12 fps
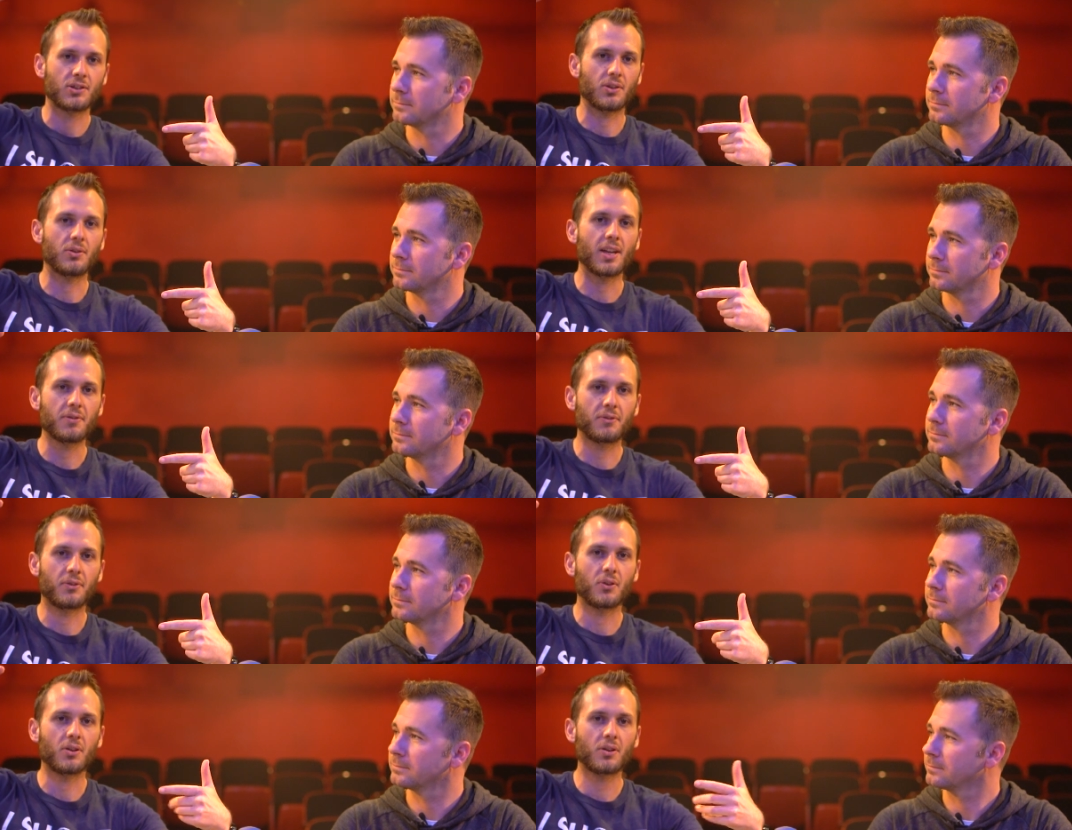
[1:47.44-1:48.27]
Speaker 1: So
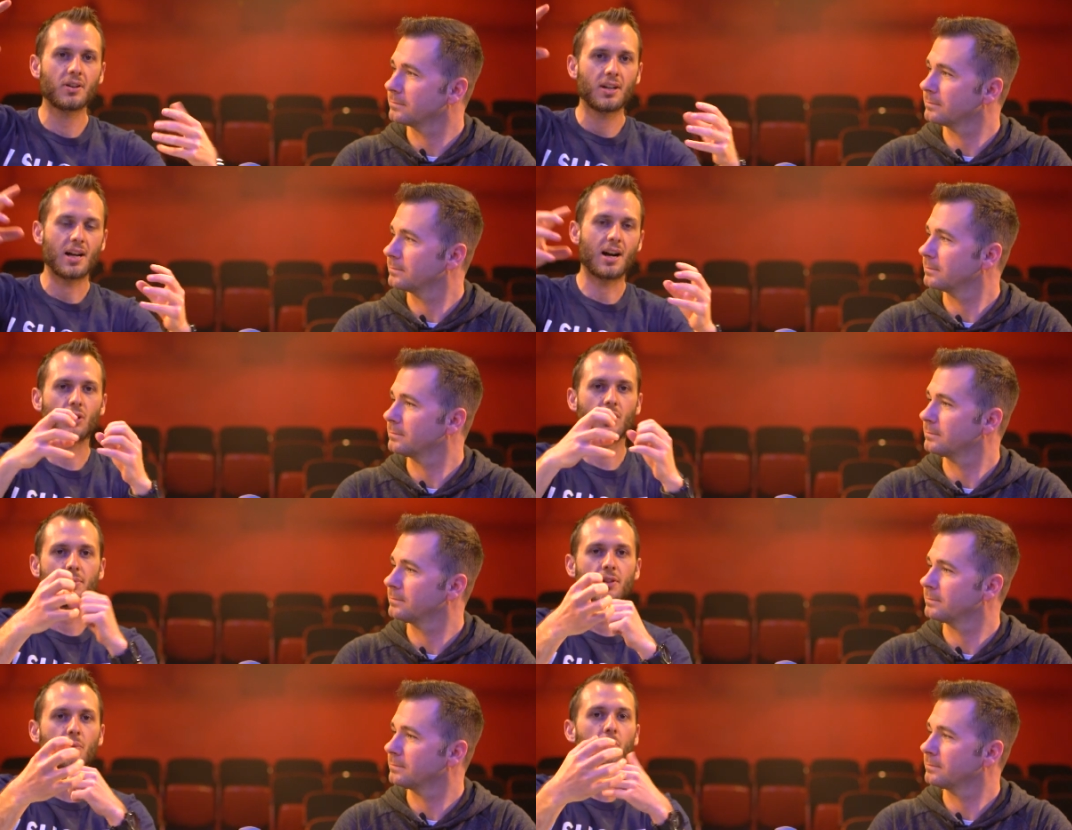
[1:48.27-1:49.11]
therefore, your
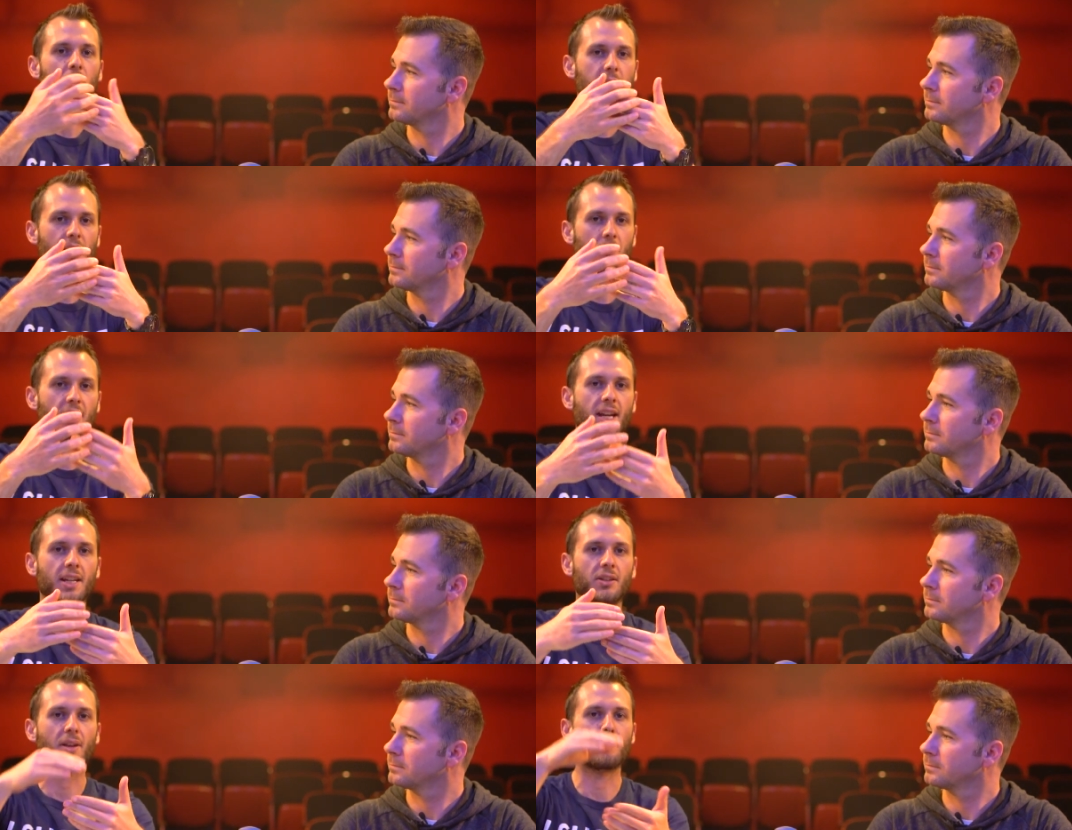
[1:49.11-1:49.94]
computer will be able to
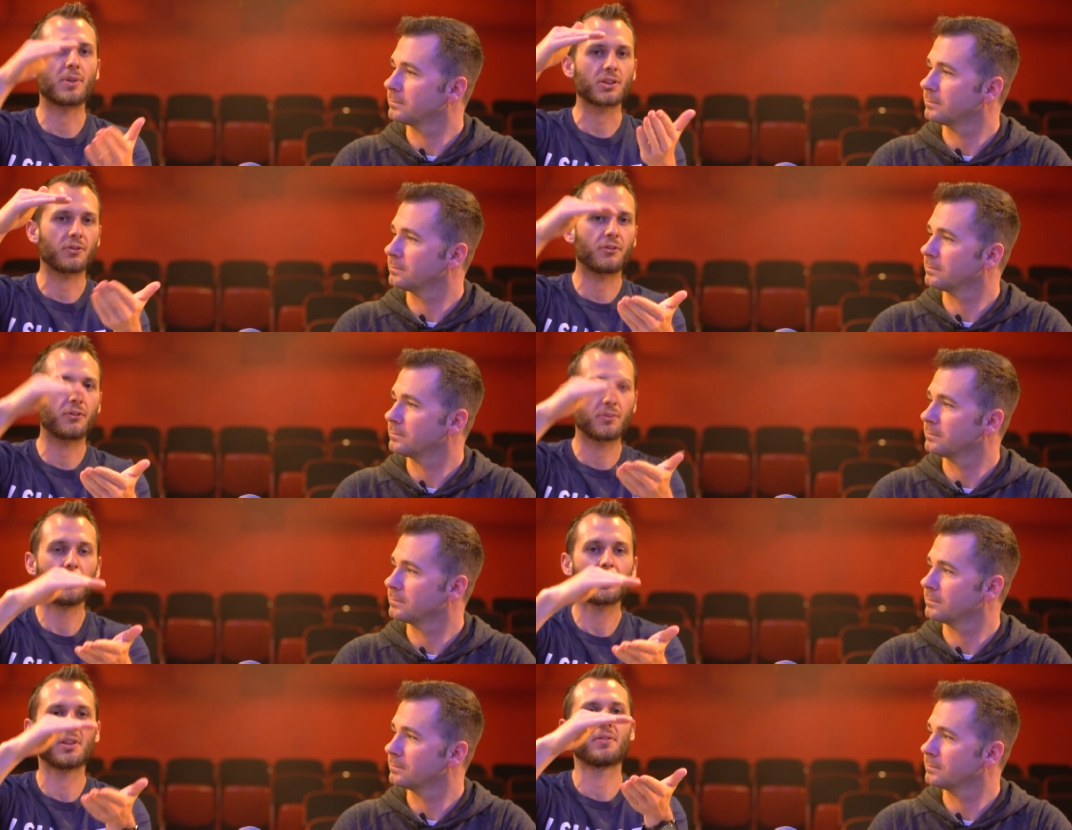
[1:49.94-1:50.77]
handle that much
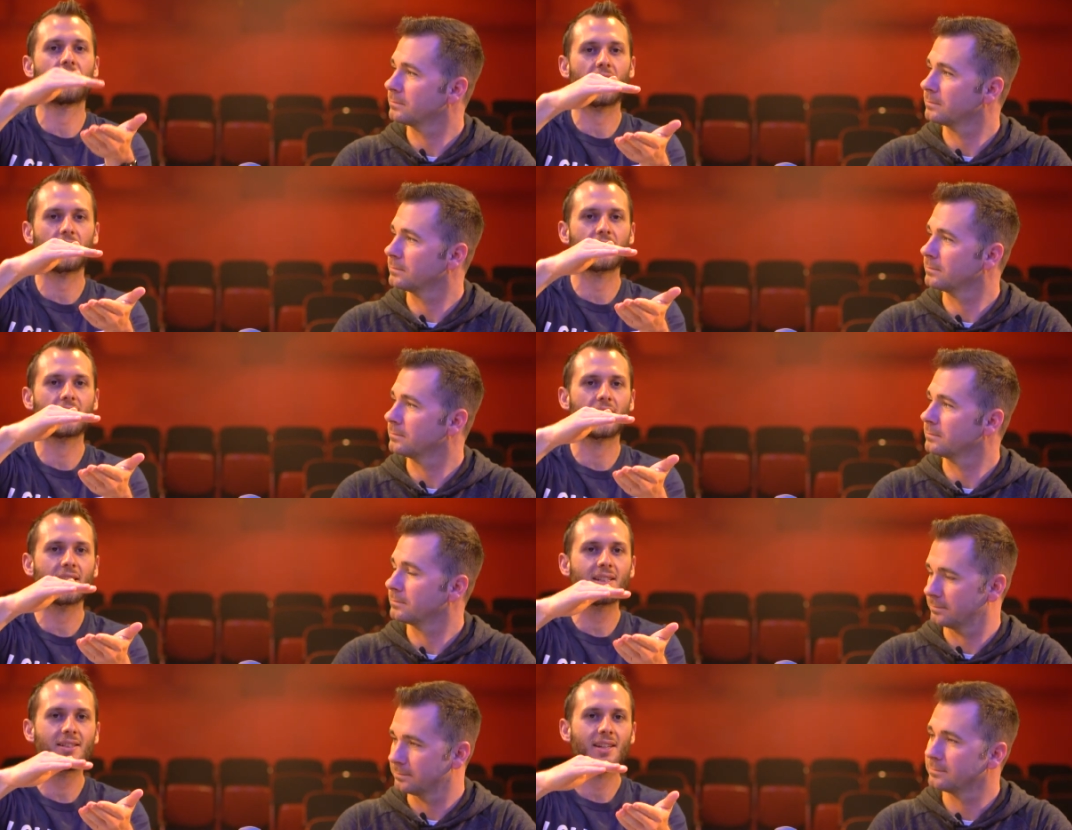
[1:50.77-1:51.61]
smaller file
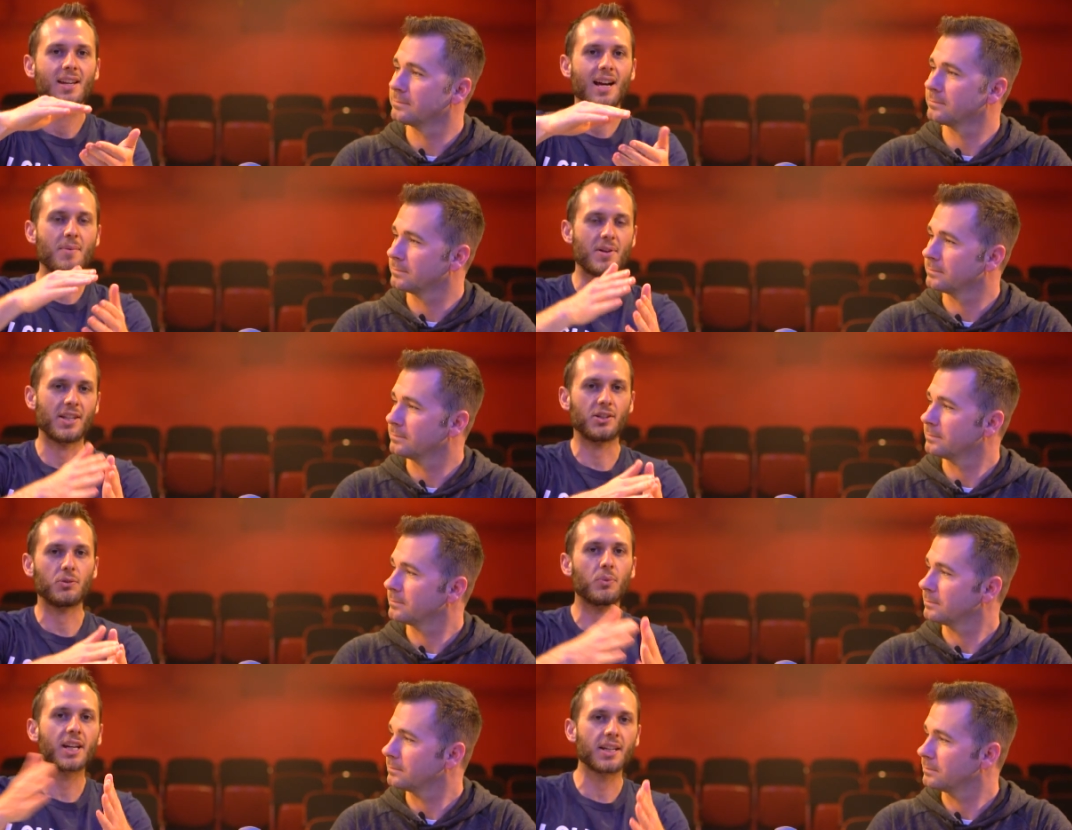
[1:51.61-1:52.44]
size, um, and then
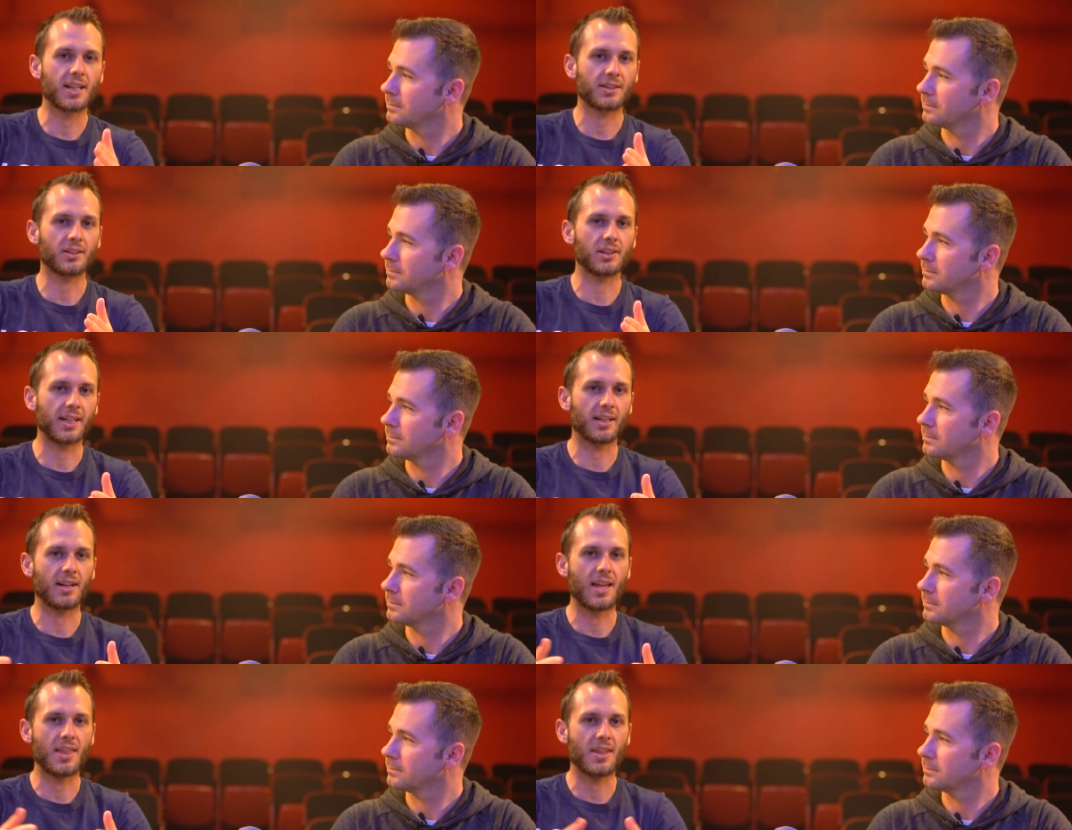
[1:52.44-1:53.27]
you reconnect it
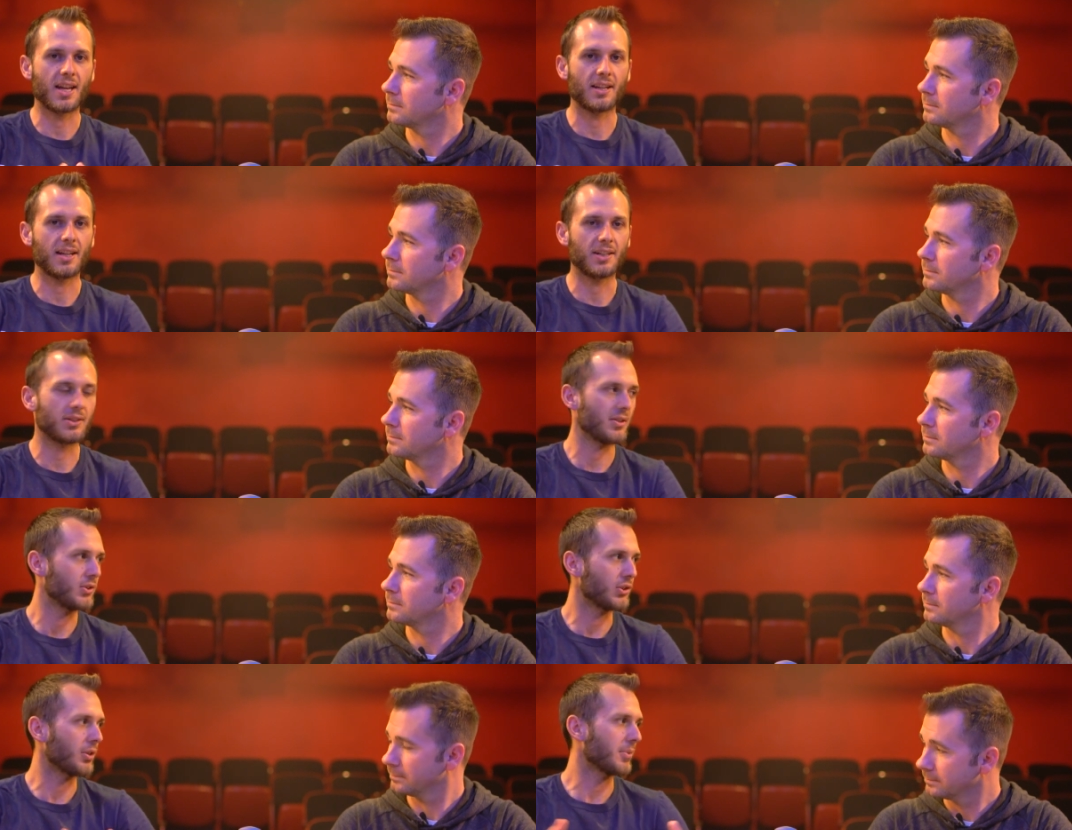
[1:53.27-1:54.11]
later, and then it's
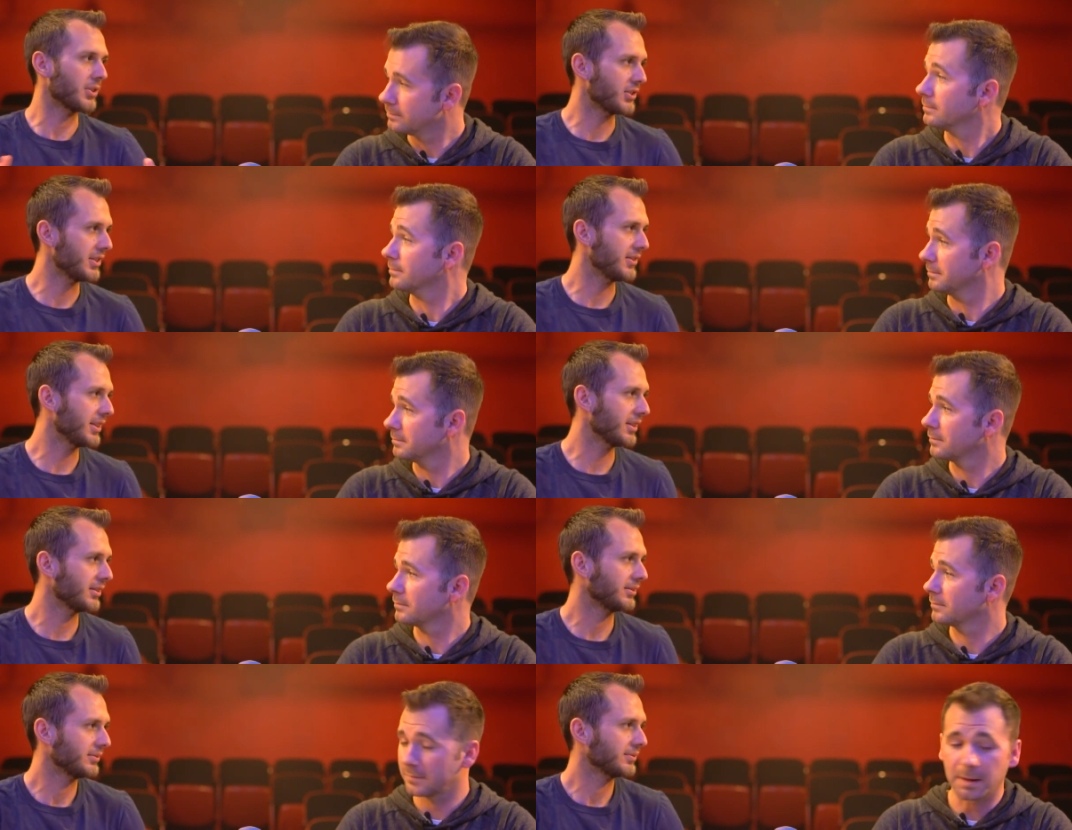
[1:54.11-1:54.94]
so much
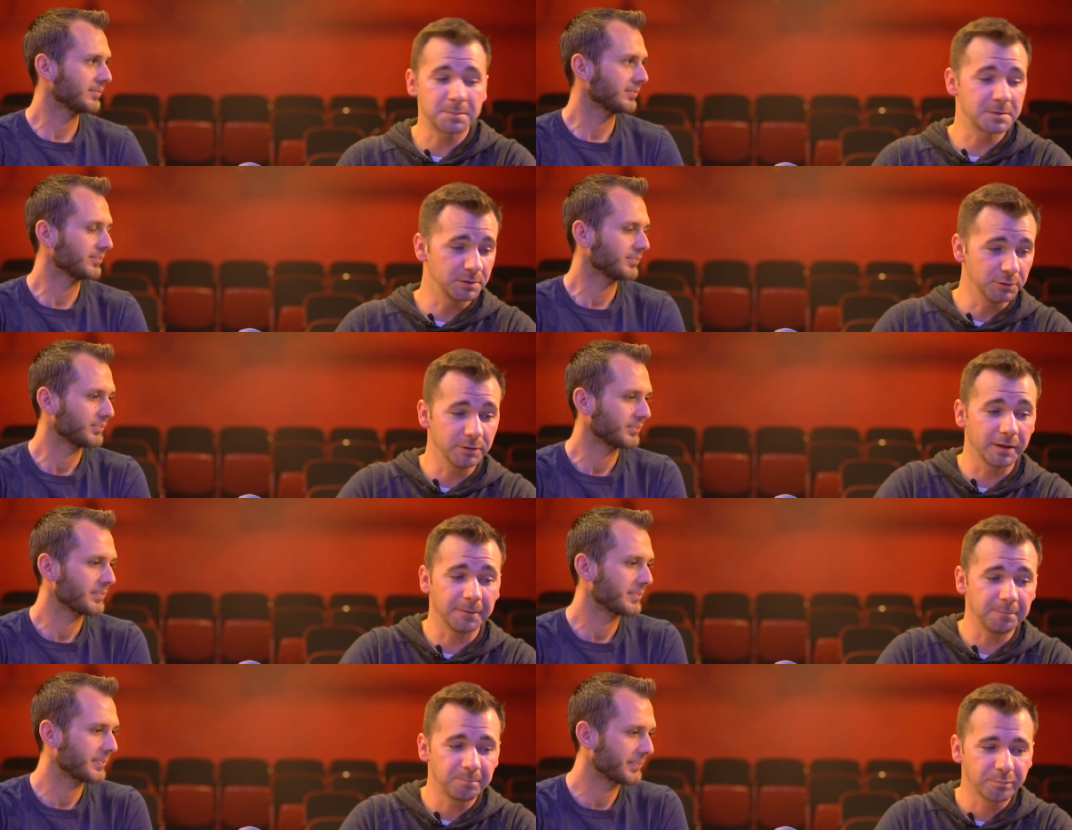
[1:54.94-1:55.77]
easier.
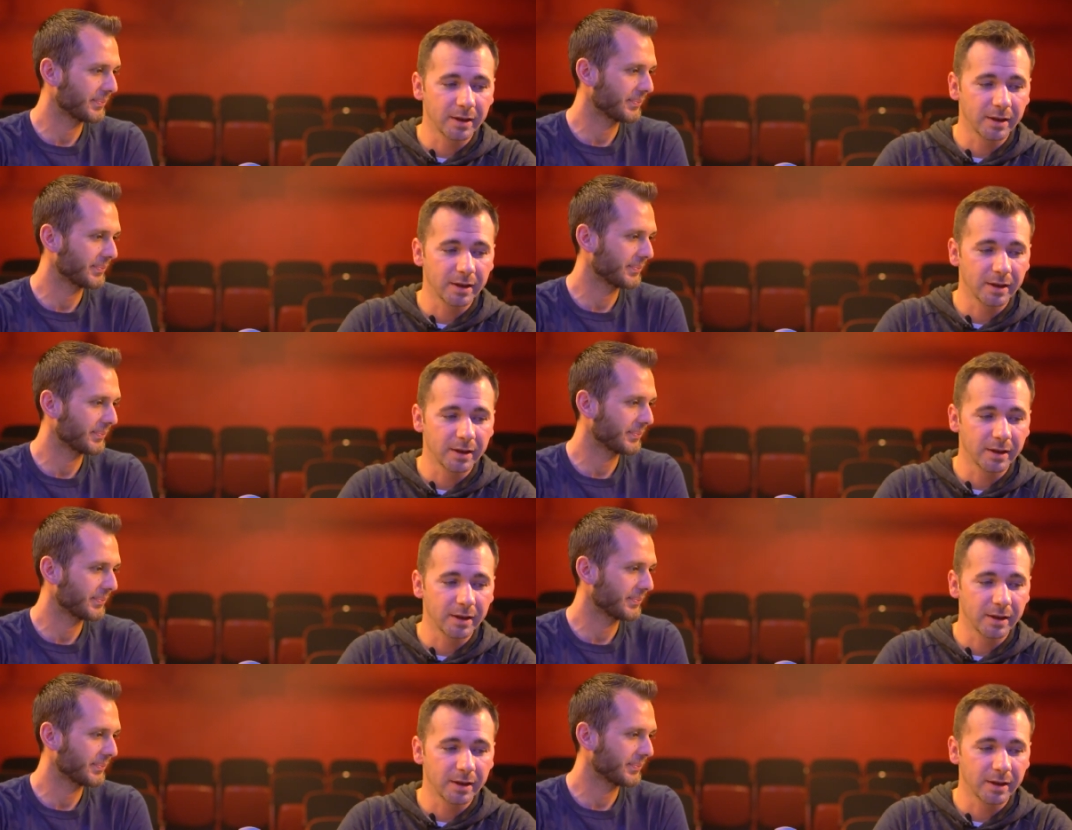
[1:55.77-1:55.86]
Speaker 2: Absolutely.